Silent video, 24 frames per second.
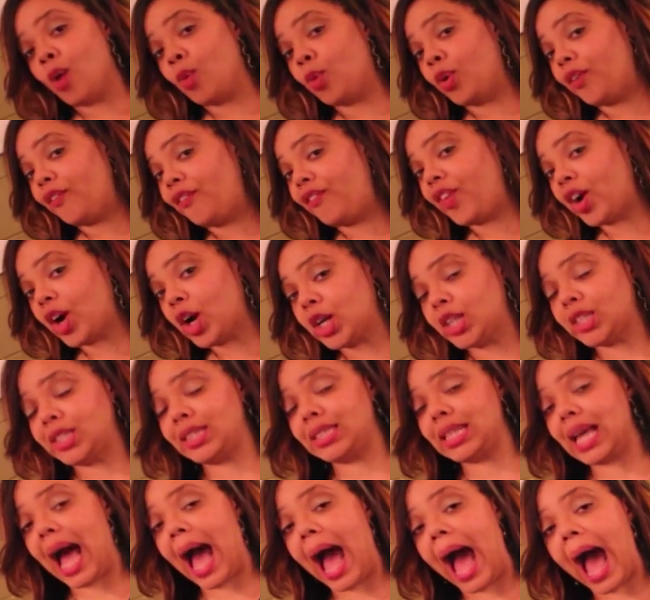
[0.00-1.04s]
Well,
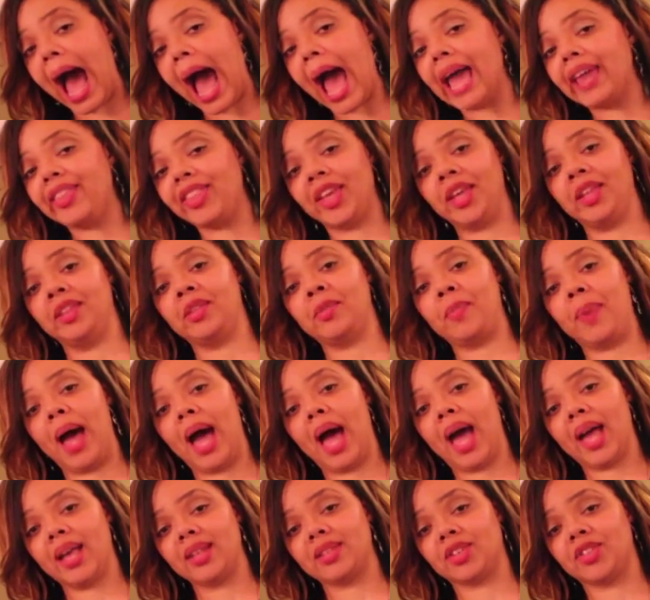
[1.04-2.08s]
first, I think the
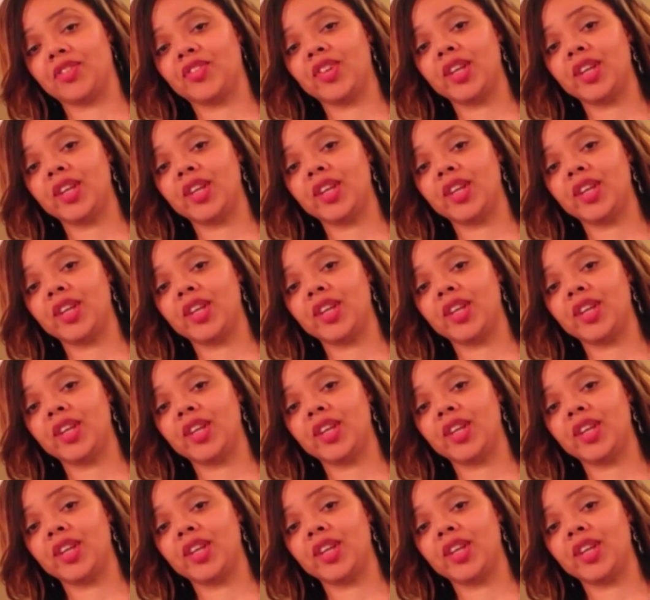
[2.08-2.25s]
pies are